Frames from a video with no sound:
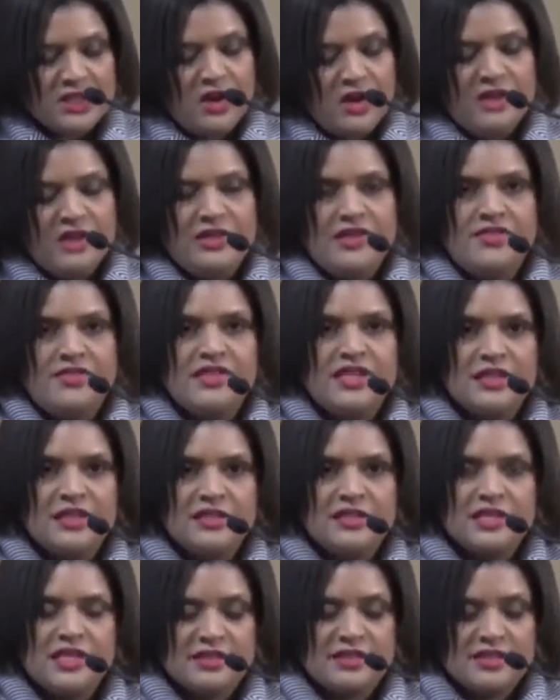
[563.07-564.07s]
on the
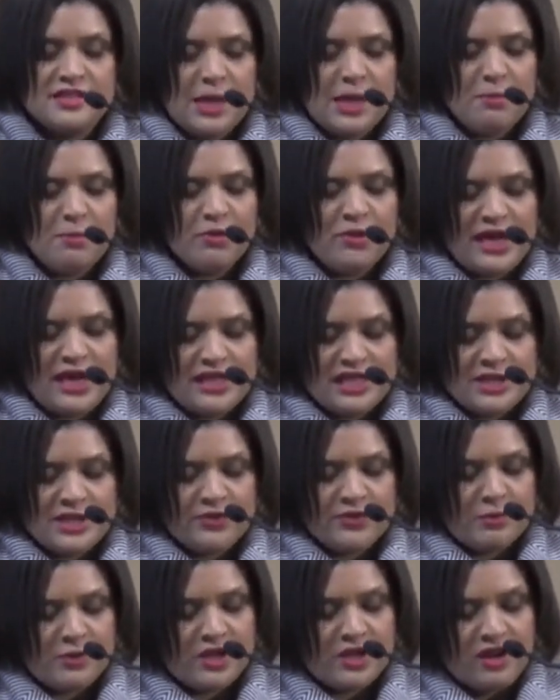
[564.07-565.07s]
things that separate us
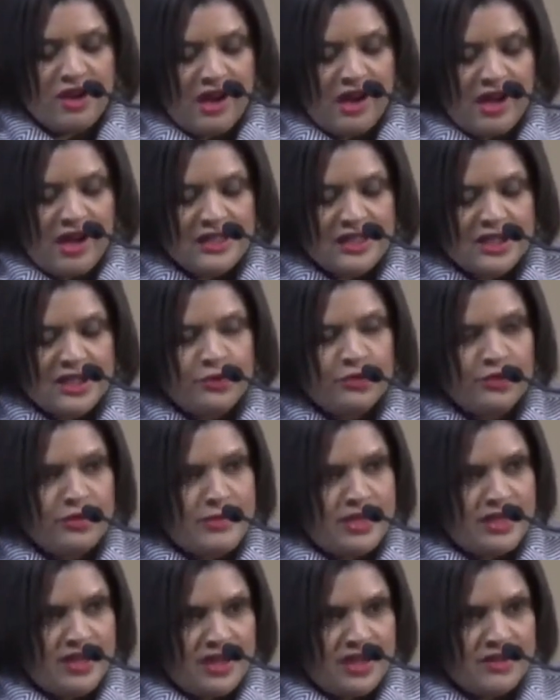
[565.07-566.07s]
from God and from
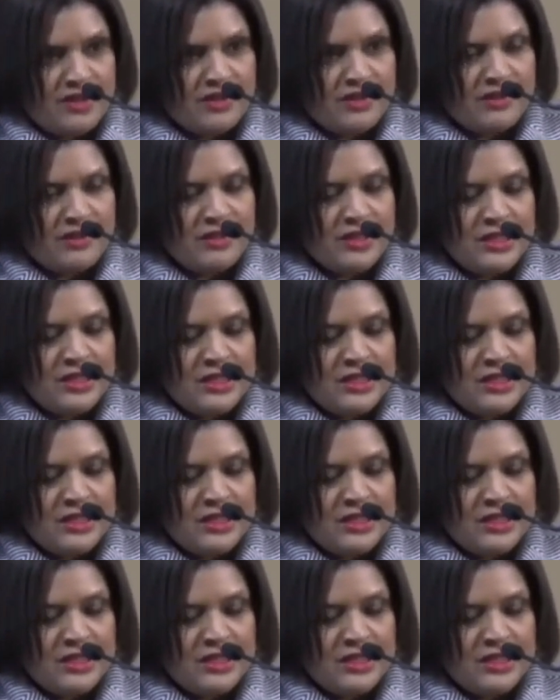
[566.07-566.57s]
another,